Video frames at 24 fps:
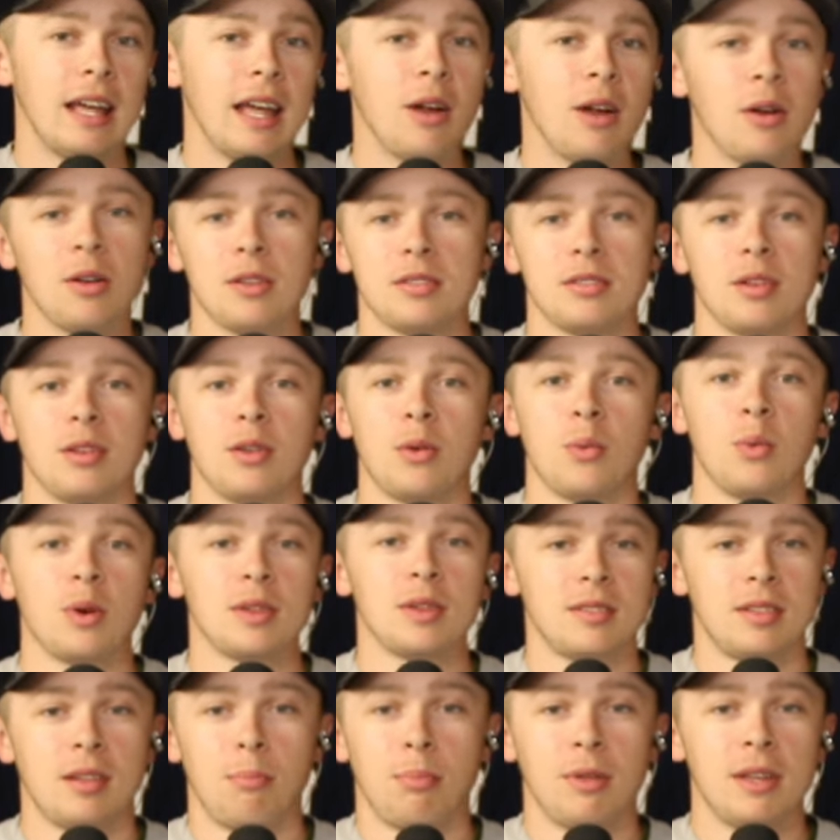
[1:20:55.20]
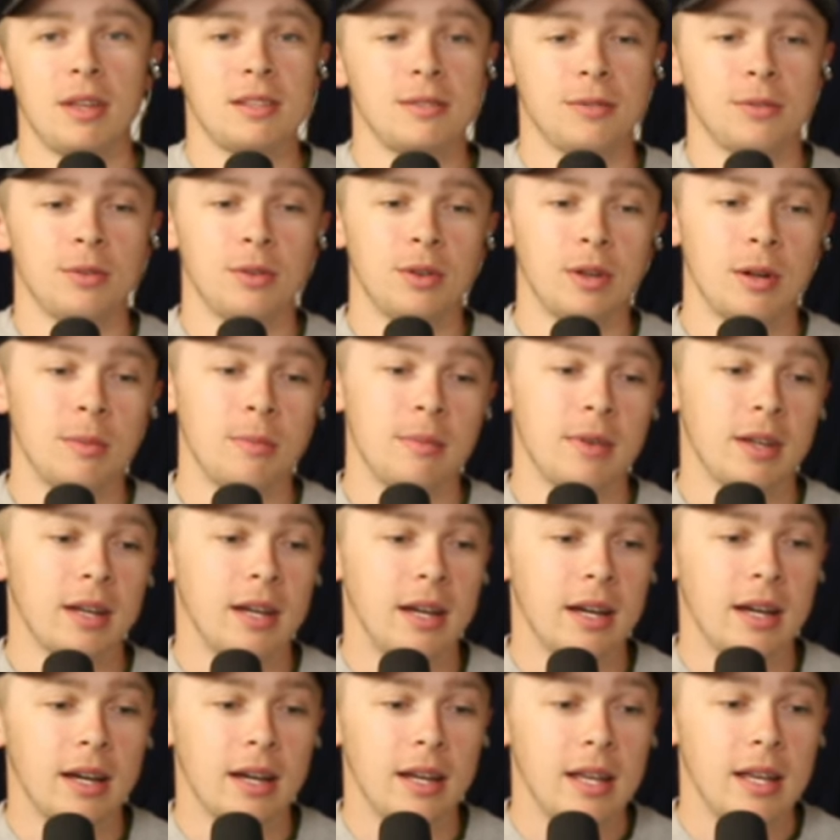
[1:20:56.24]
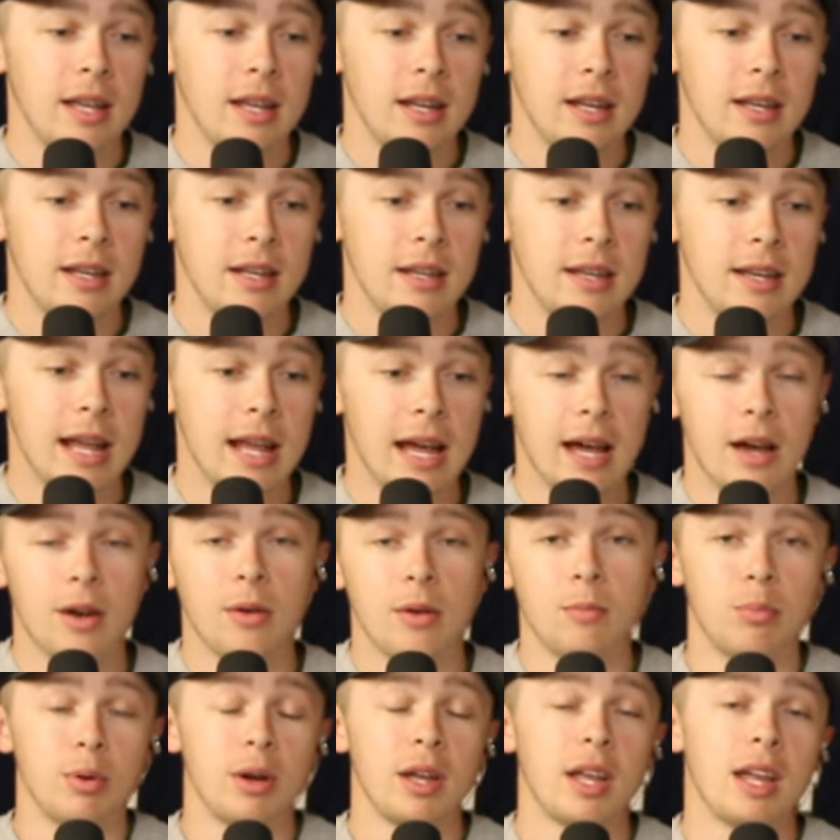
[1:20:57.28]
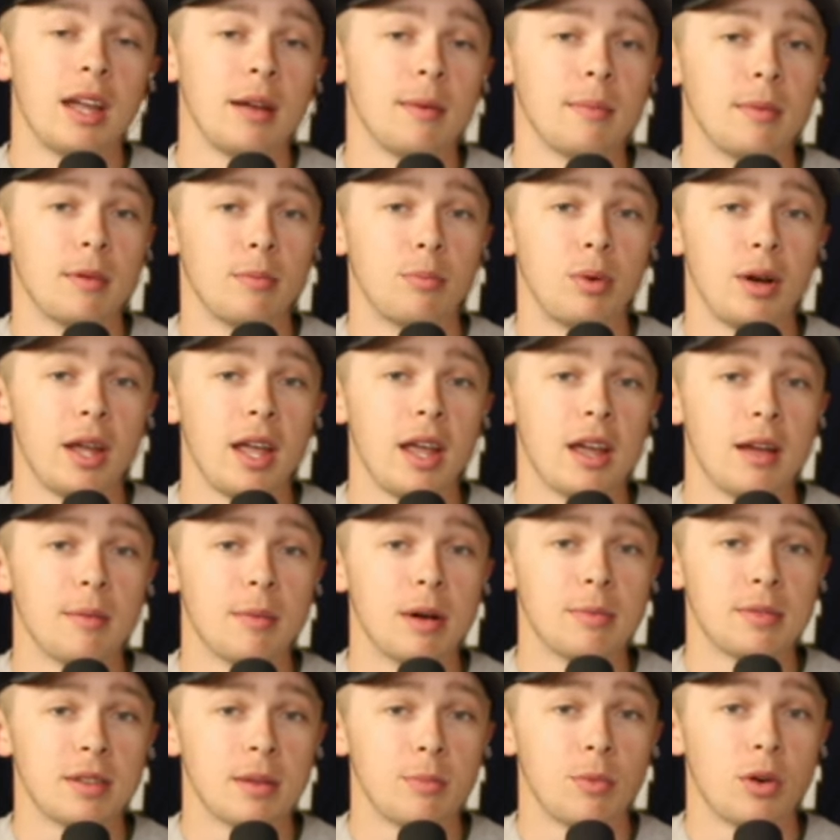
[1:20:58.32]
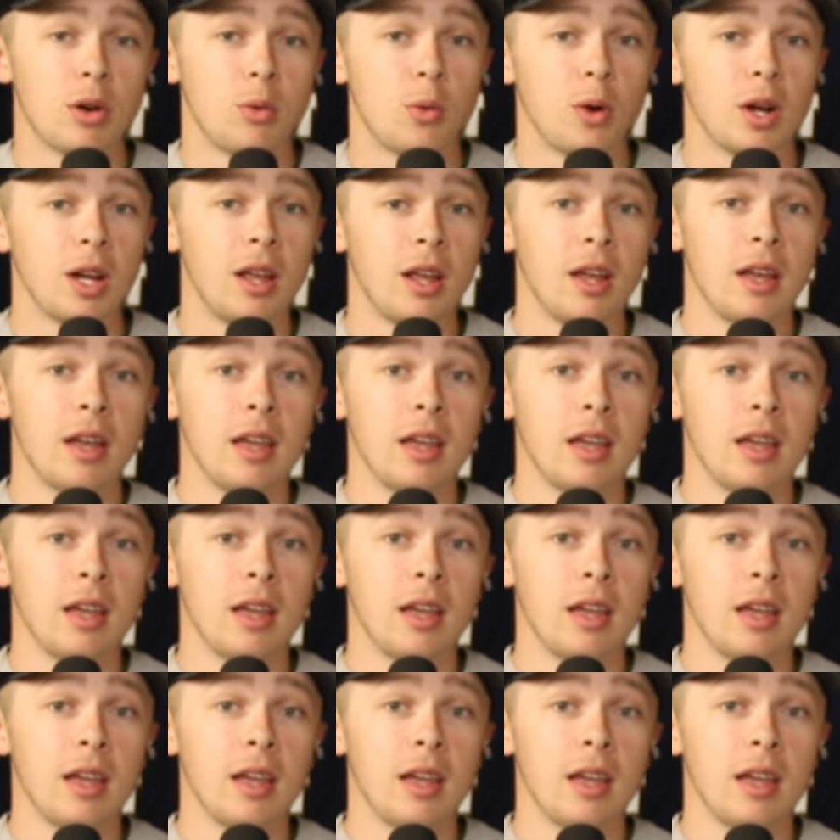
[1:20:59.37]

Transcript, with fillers: Arizona wasn't the place for him, and now bringing him up somewhere where